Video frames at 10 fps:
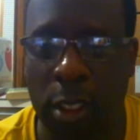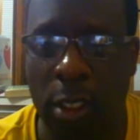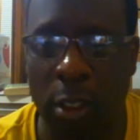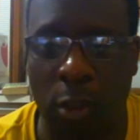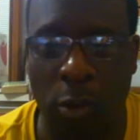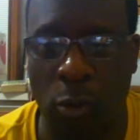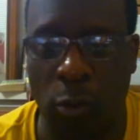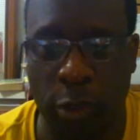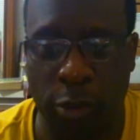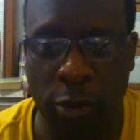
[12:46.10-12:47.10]
Oh,
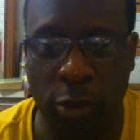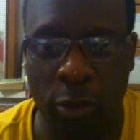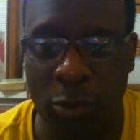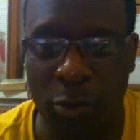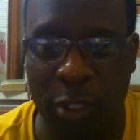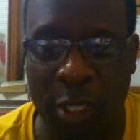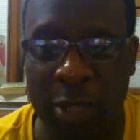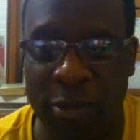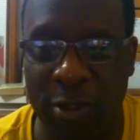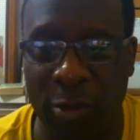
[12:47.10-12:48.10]
we do. We
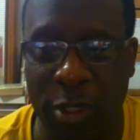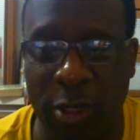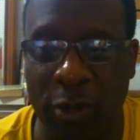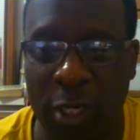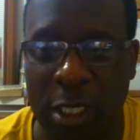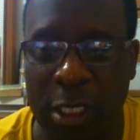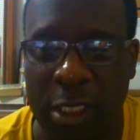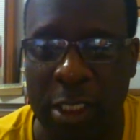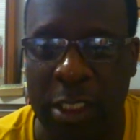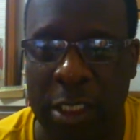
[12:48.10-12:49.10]
got some here.
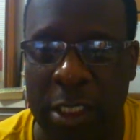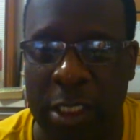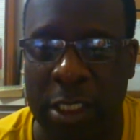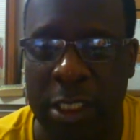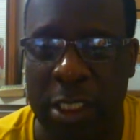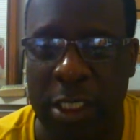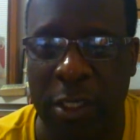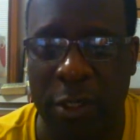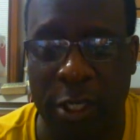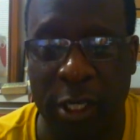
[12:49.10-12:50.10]

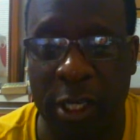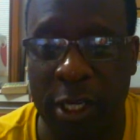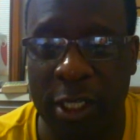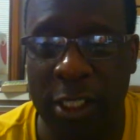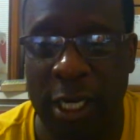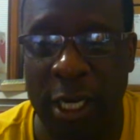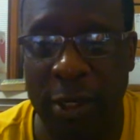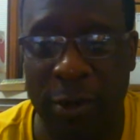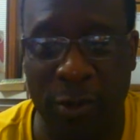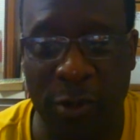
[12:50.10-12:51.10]
Okay,
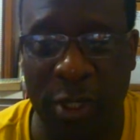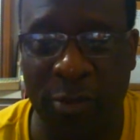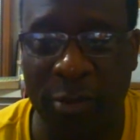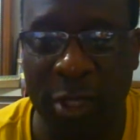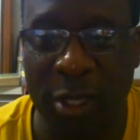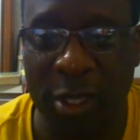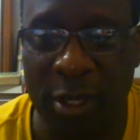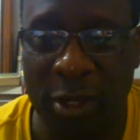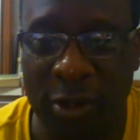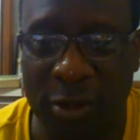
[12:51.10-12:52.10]
I agree.
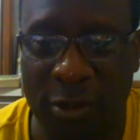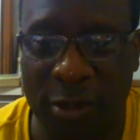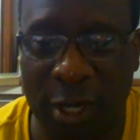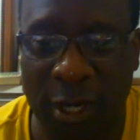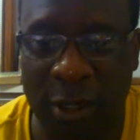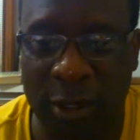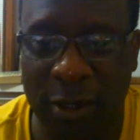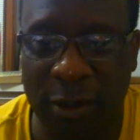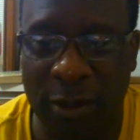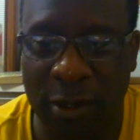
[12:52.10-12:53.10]
This guy
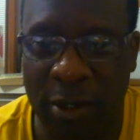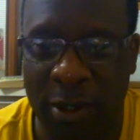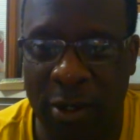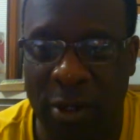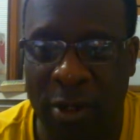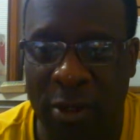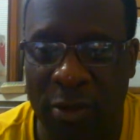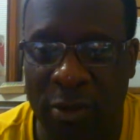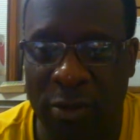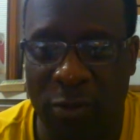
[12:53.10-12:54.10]
here,
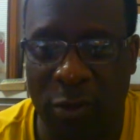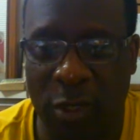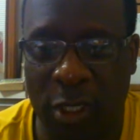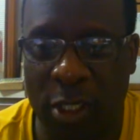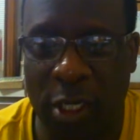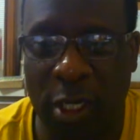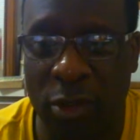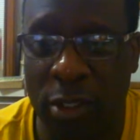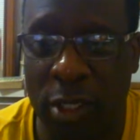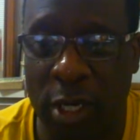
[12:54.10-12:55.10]
string
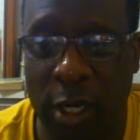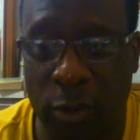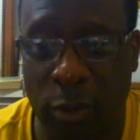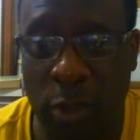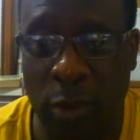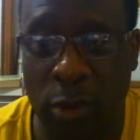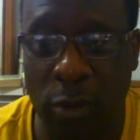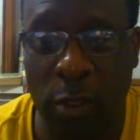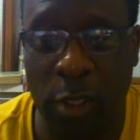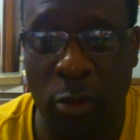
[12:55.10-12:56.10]
account. I agree. We
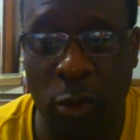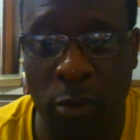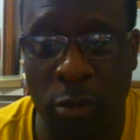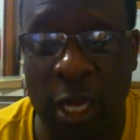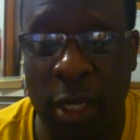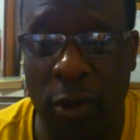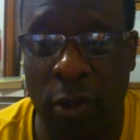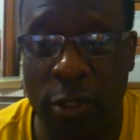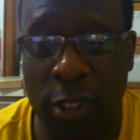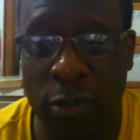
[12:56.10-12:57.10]
do need more black
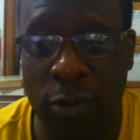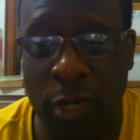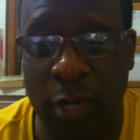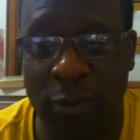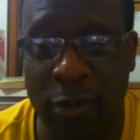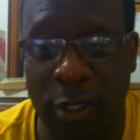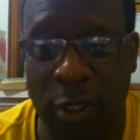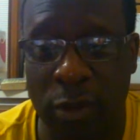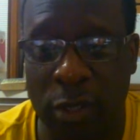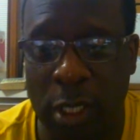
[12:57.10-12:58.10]
architects and graphic
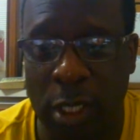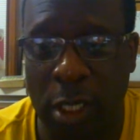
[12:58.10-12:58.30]
designers.